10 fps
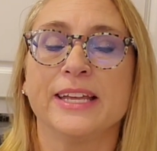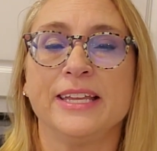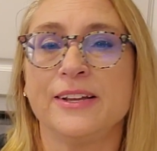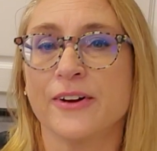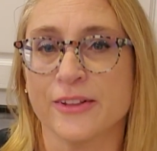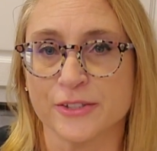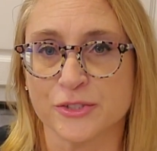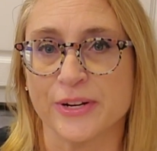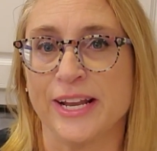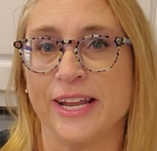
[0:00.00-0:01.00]
e-collar
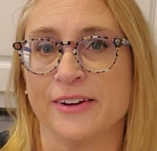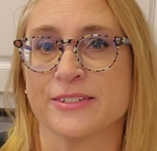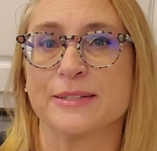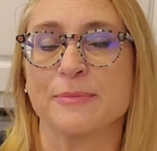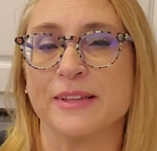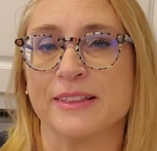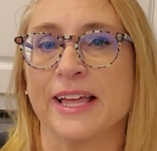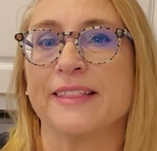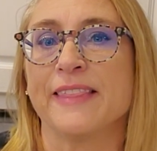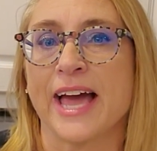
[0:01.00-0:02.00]
training or something
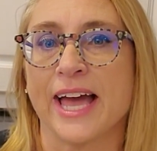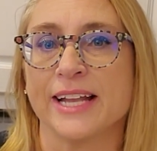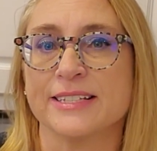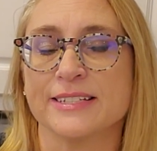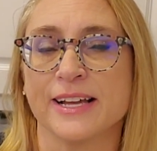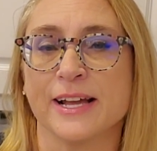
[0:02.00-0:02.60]
like that